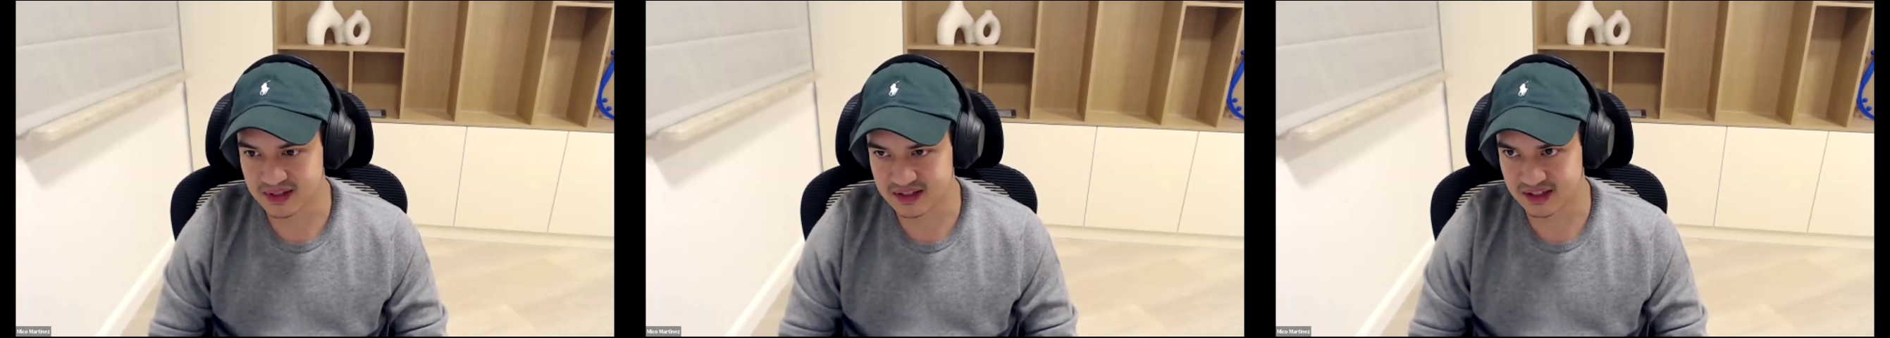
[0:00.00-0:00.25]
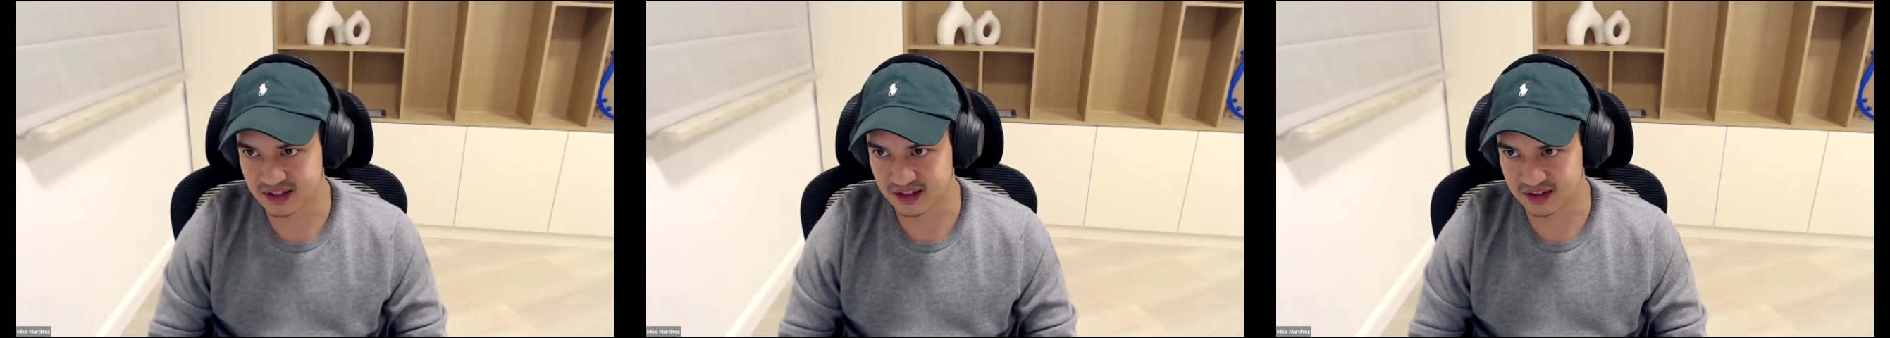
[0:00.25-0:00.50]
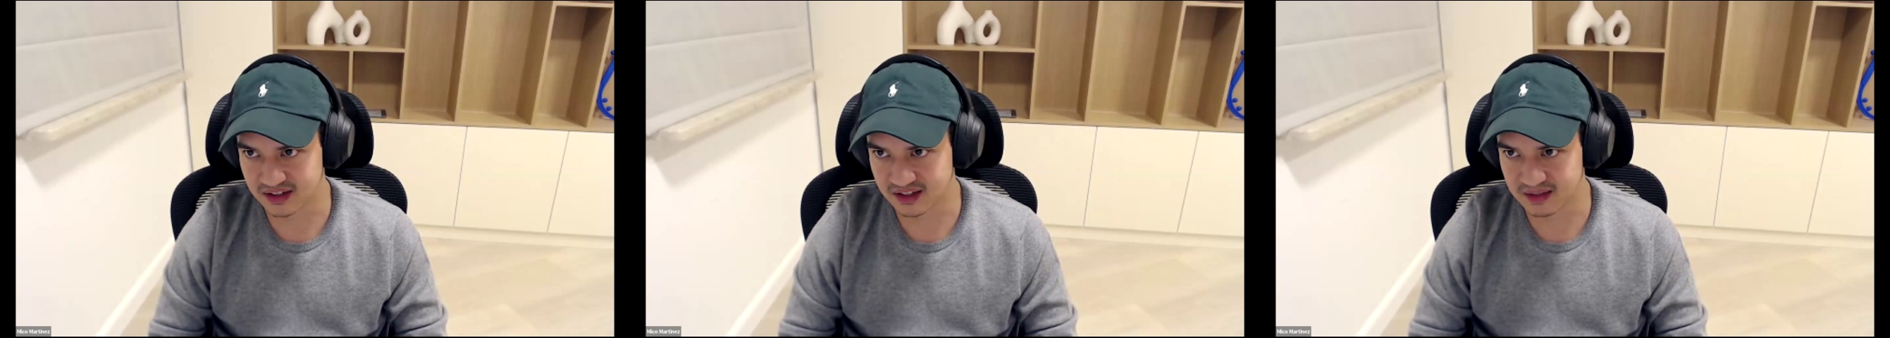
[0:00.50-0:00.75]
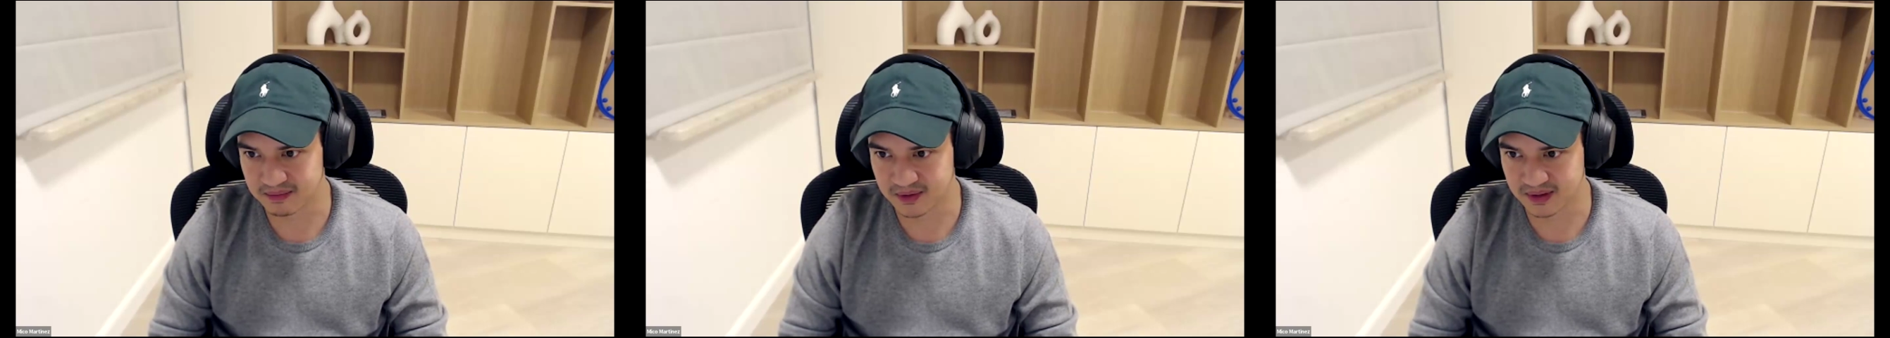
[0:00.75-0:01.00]
we still gonna
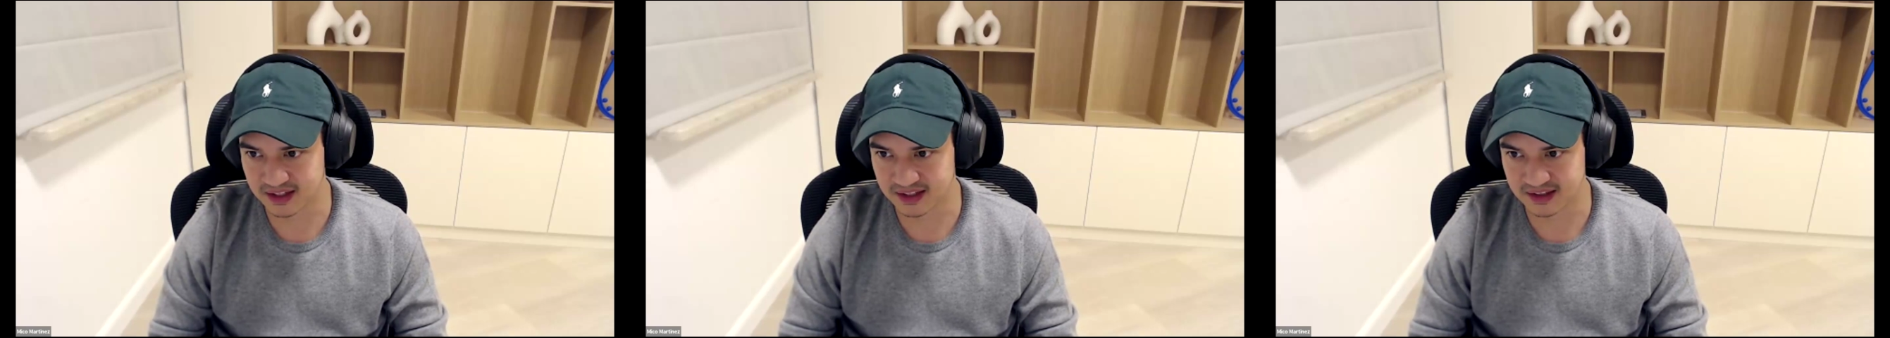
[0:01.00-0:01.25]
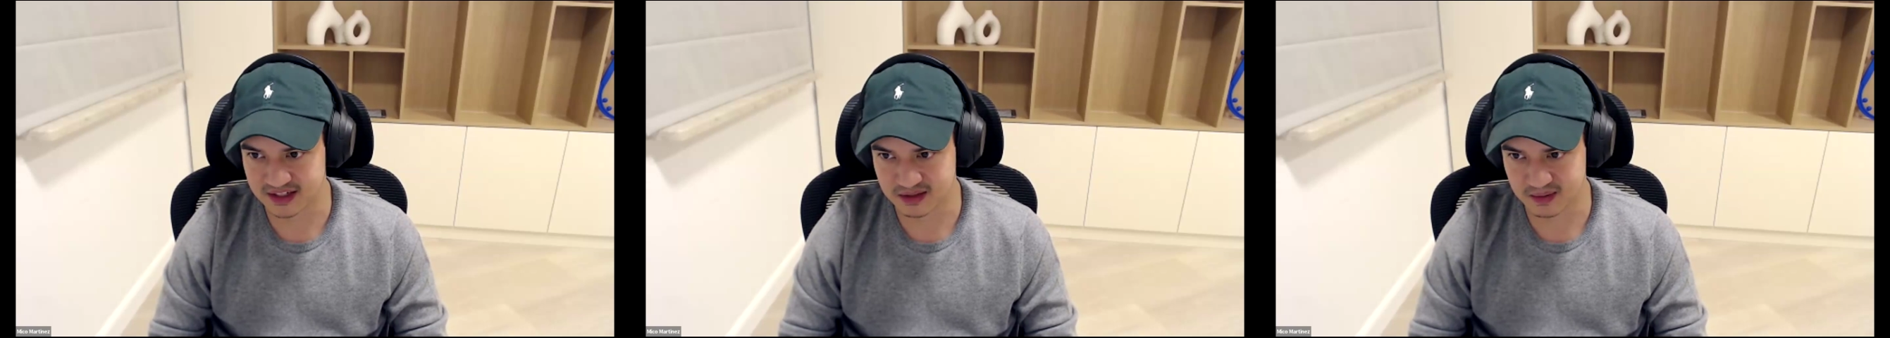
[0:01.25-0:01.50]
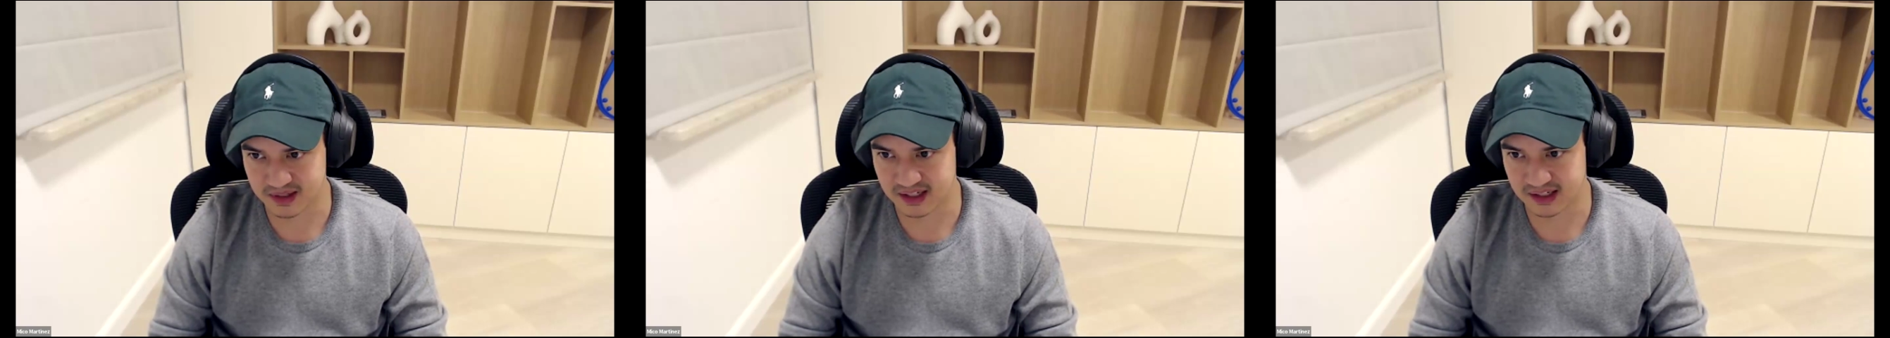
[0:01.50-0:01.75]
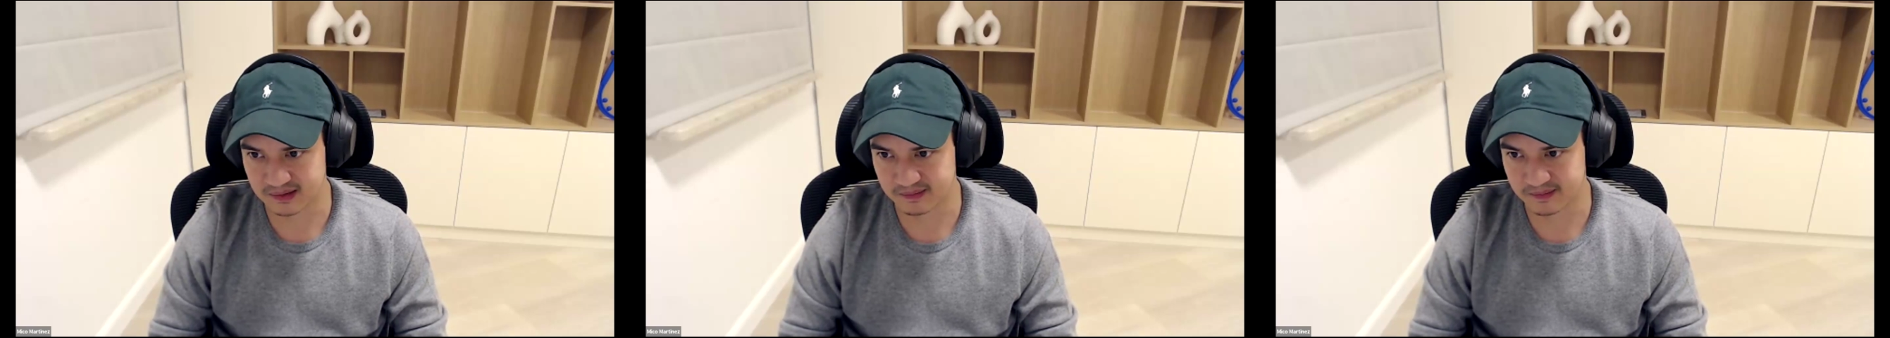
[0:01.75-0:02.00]
keep doing it this
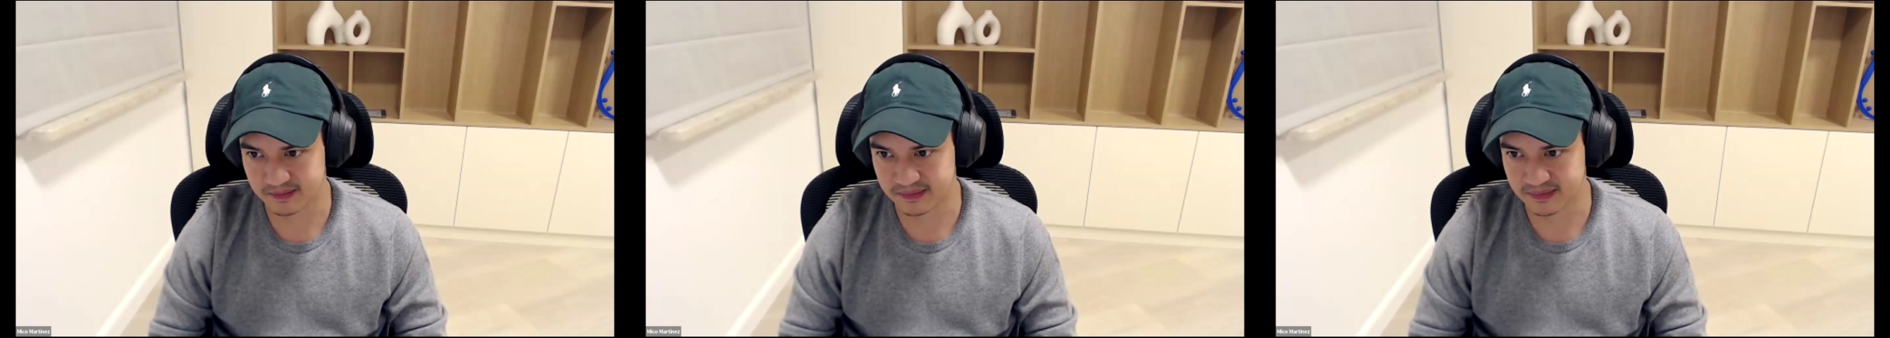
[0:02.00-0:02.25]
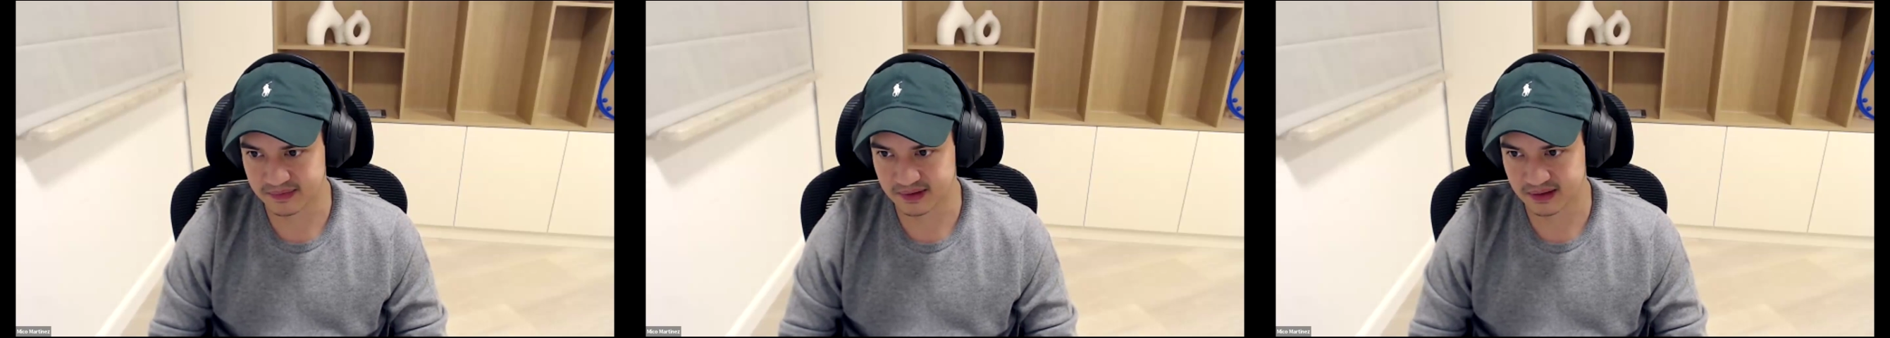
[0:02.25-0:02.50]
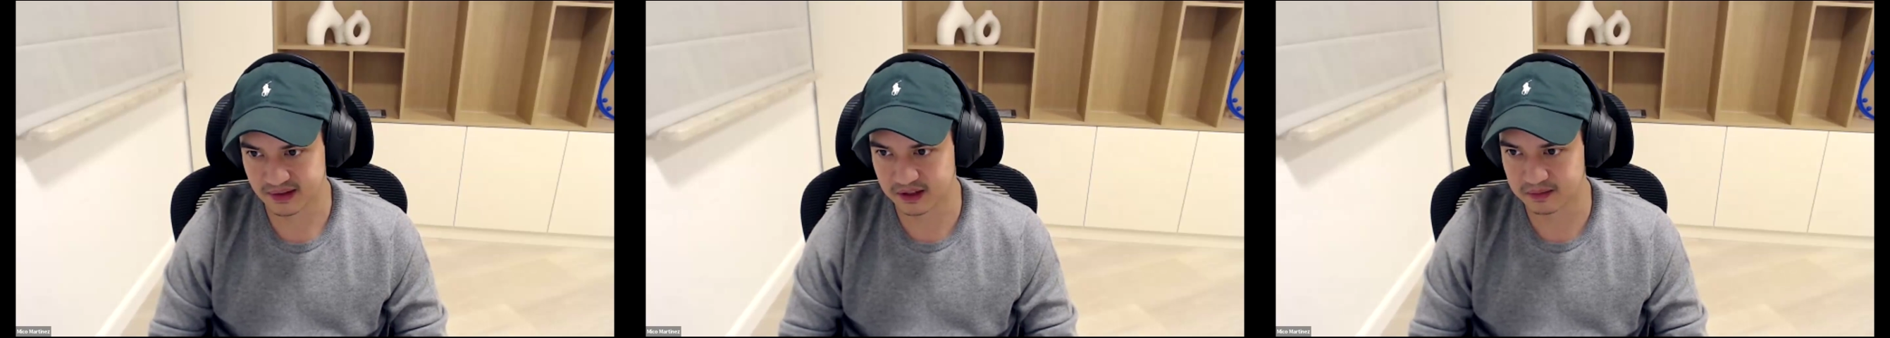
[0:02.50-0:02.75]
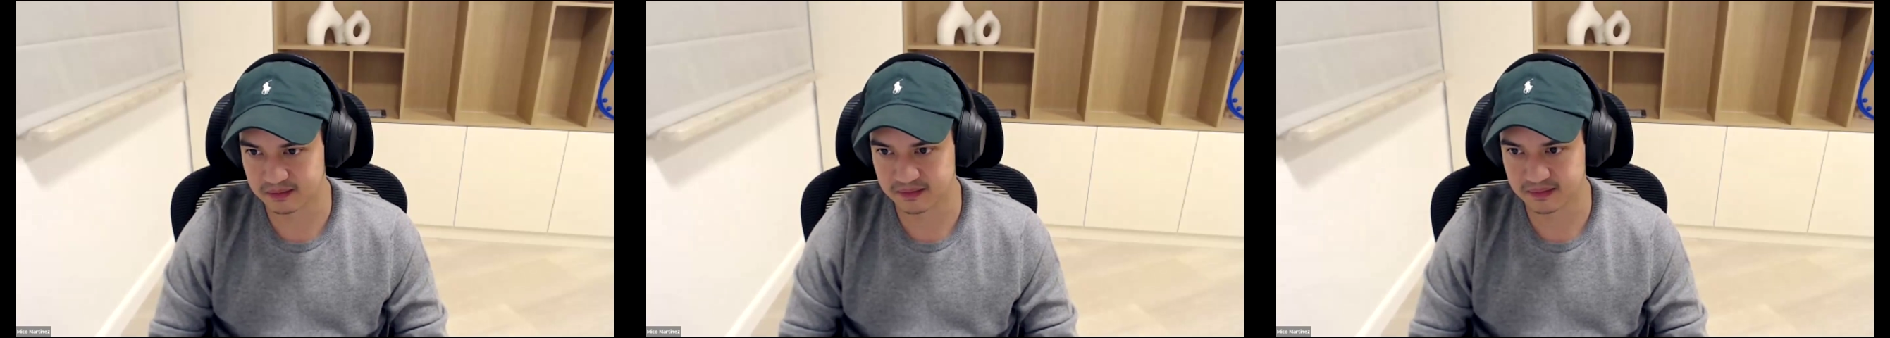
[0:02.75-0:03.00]
way.
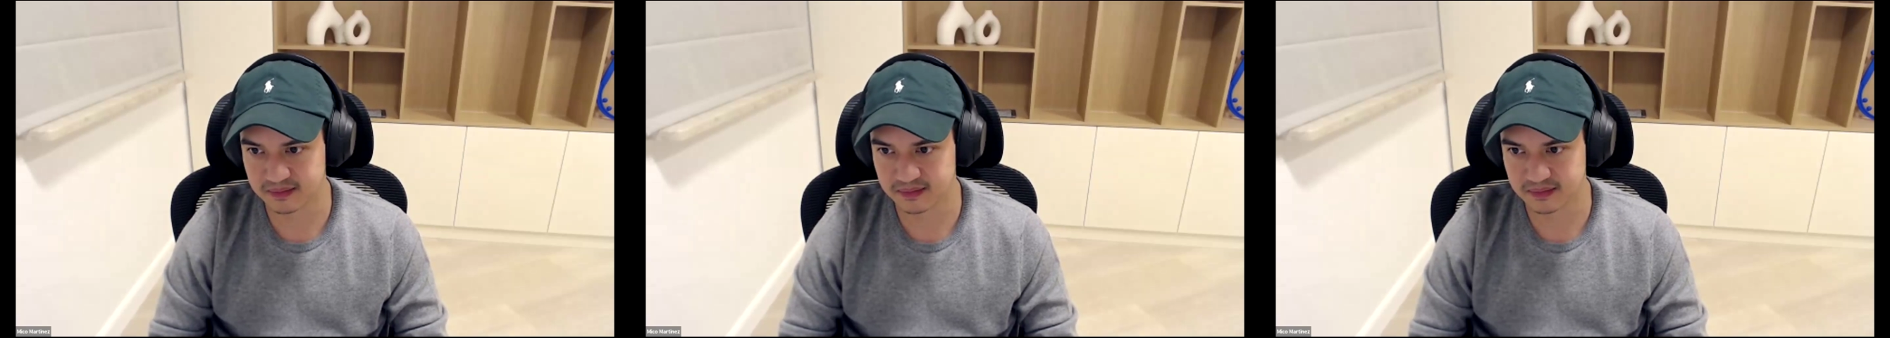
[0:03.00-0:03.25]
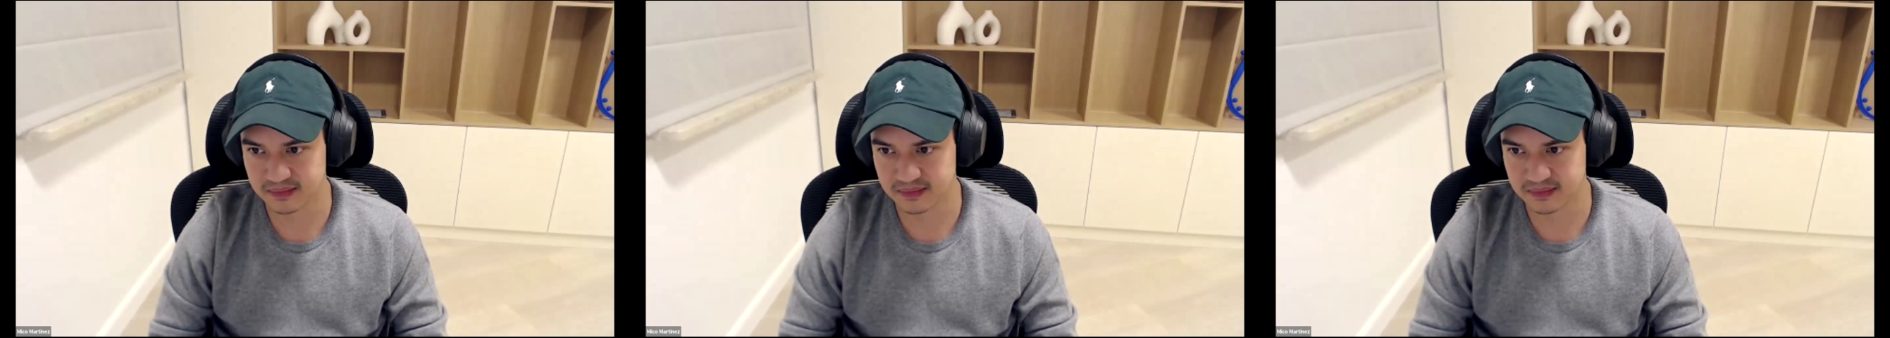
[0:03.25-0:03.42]
Um,